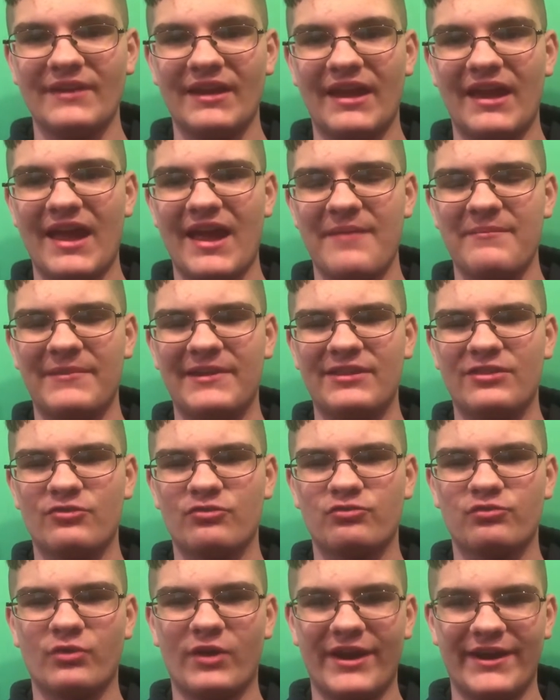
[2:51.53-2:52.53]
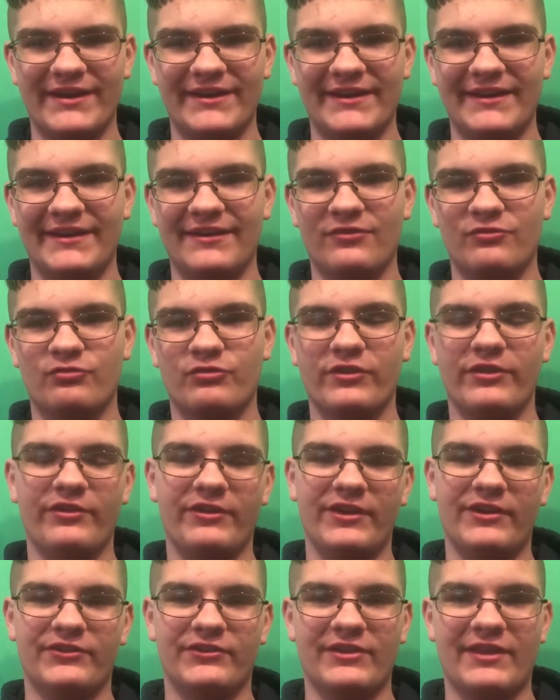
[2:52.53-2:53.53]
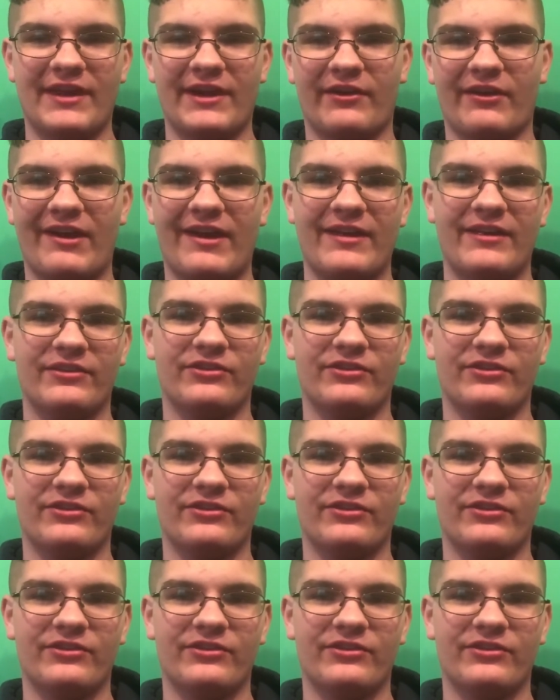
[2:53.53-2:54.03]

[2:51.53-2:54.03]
I mean, the writing really isn't that great.